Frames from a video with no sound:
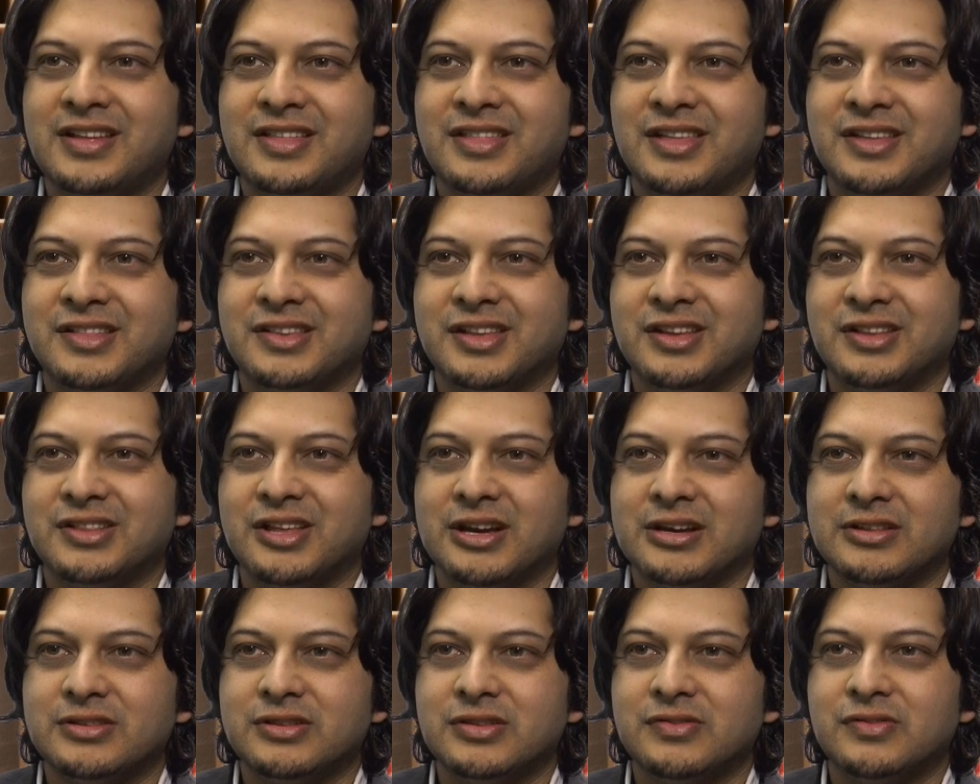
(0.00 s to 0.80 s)
that
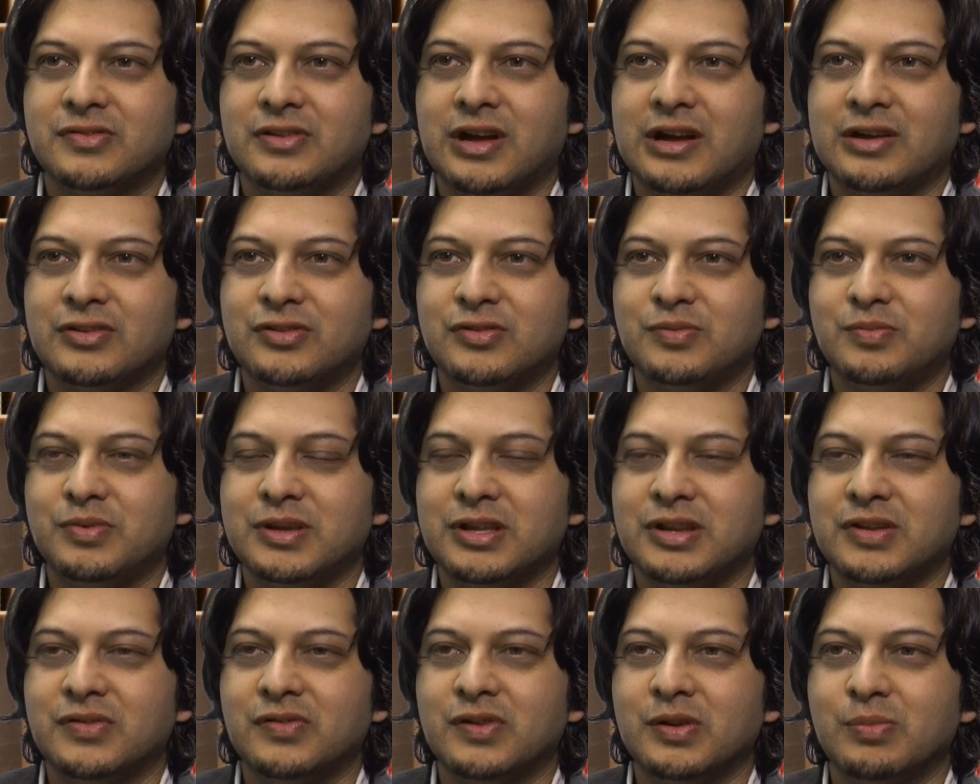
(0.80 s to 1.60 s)
get out of
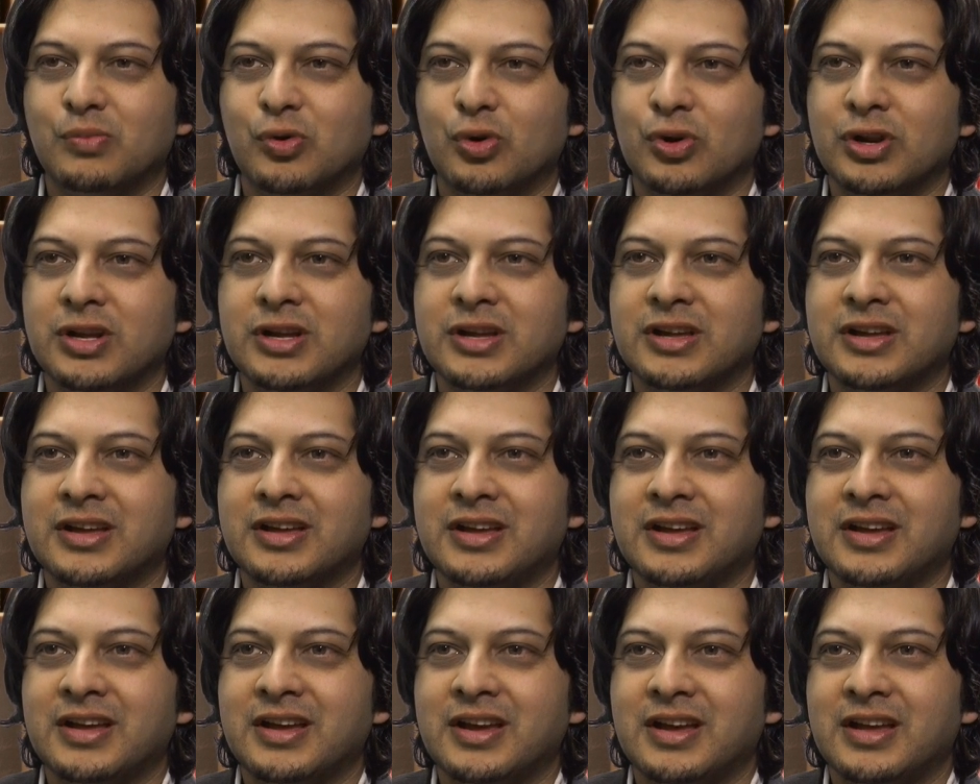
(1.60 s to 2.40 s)
bed every morning
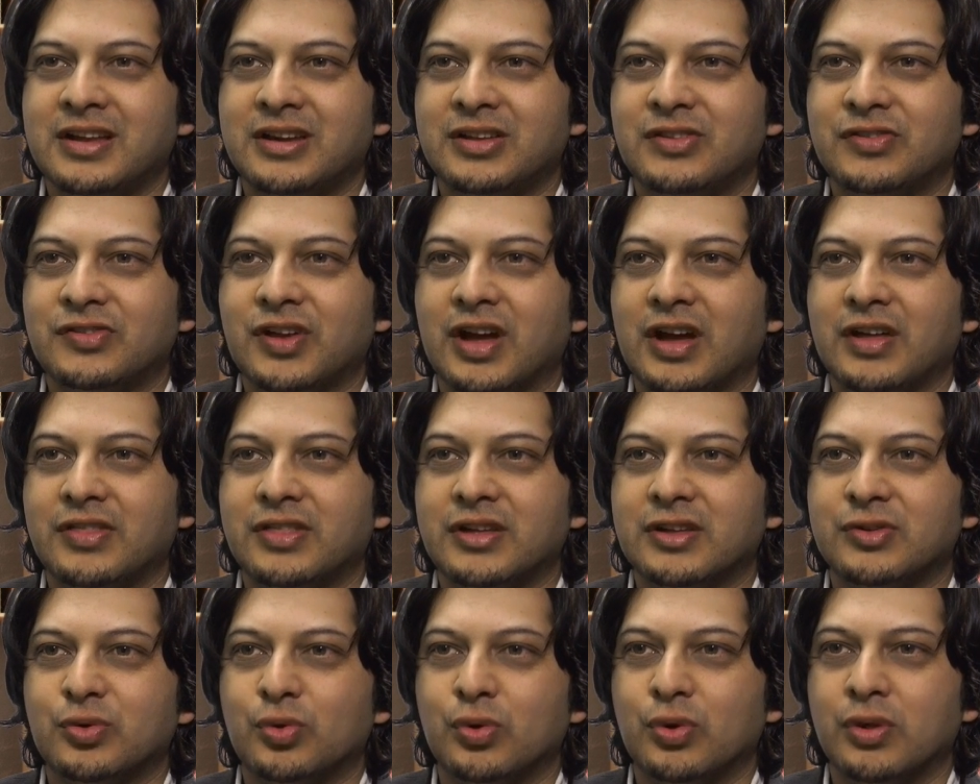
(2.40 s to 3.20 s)
and decide
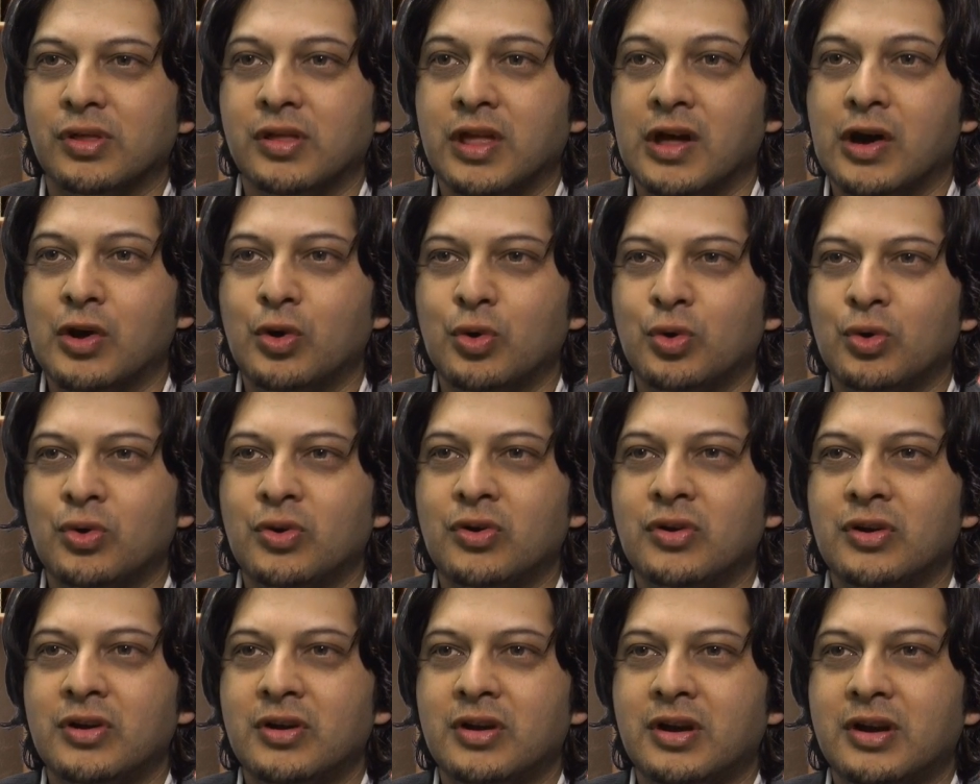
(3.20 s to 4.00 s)
that although
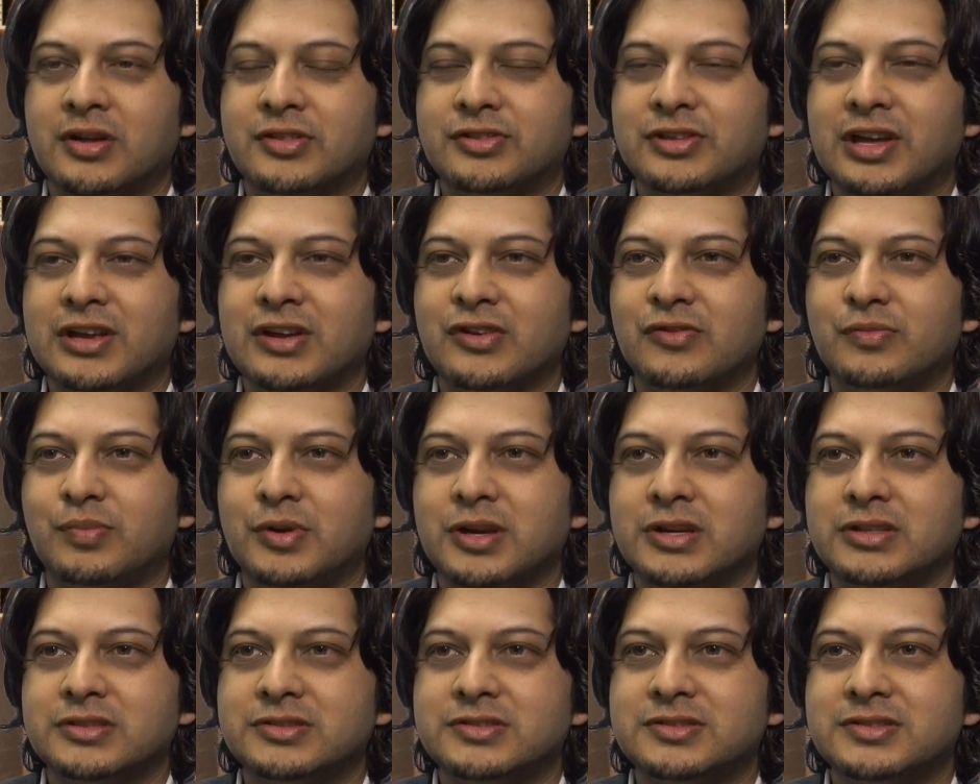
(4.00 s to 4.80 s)
a ton of
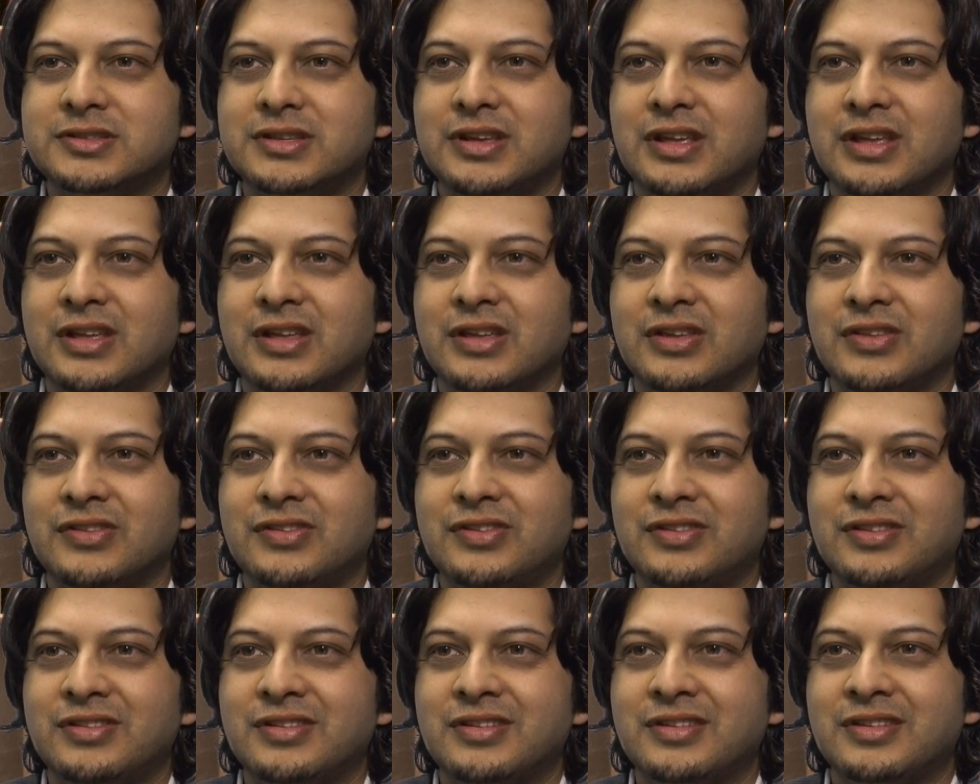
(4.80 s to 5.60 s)
bricks
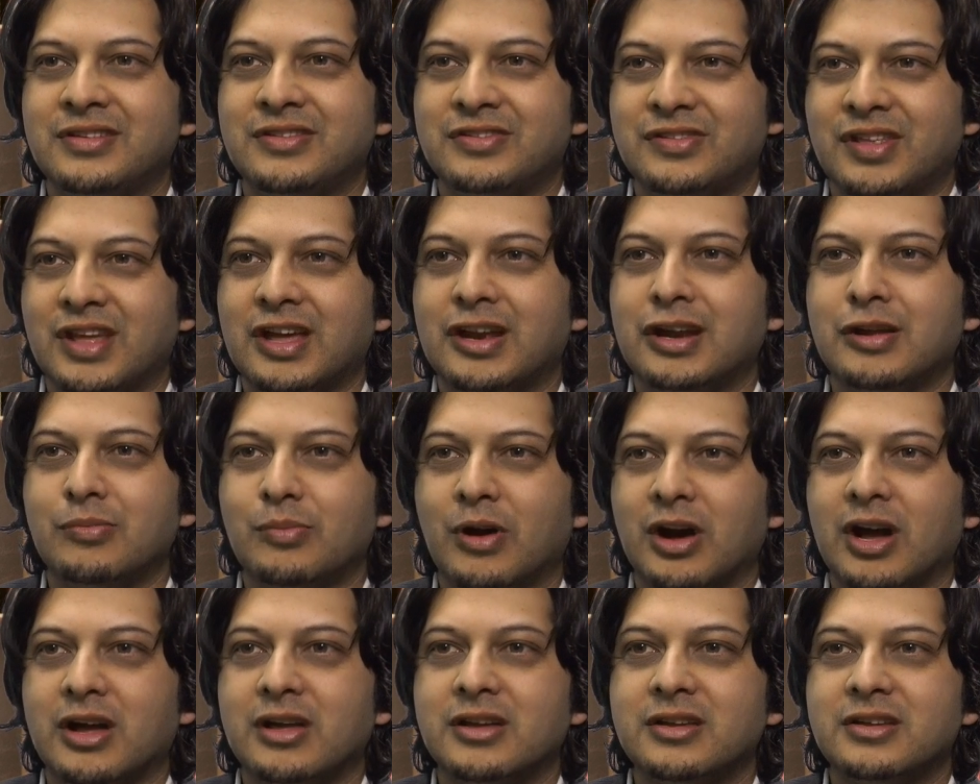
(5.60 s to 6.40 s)
is standing
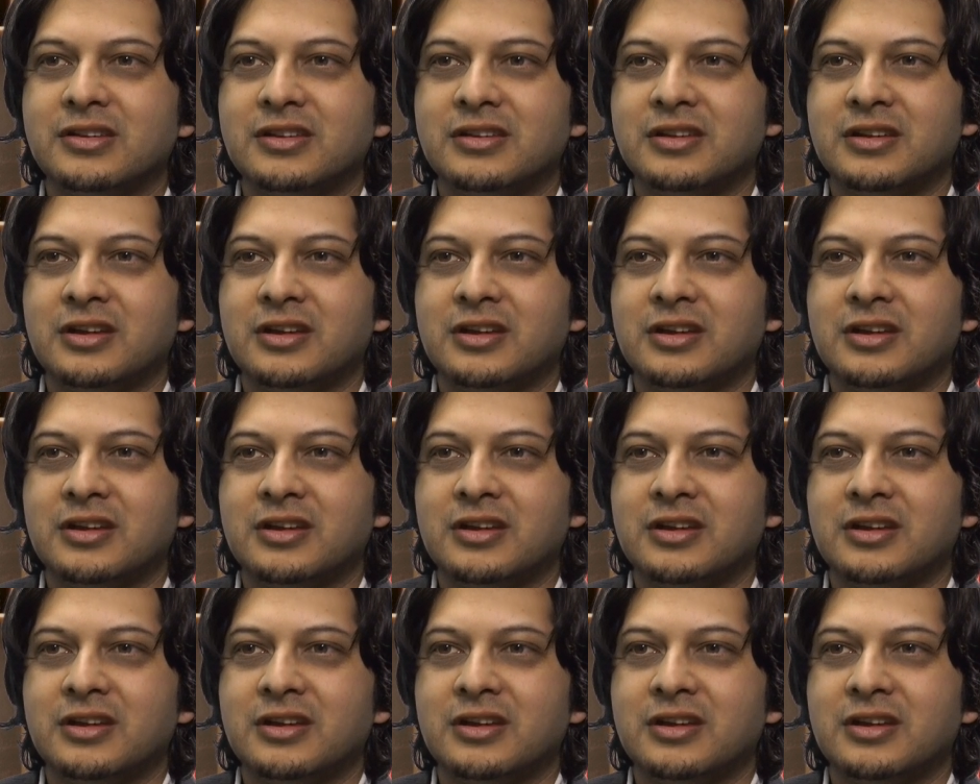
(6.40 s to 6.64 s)
by,